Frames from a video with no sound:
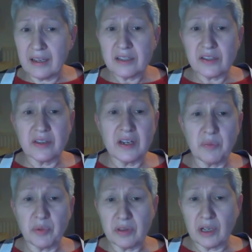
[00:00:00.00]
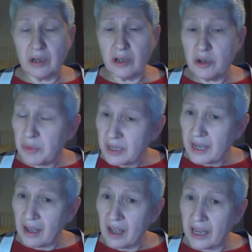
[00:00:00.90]
So the number in the lumen
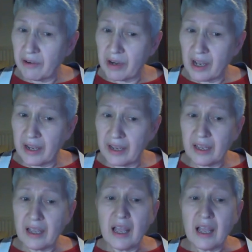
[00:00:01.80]
get higher and higher.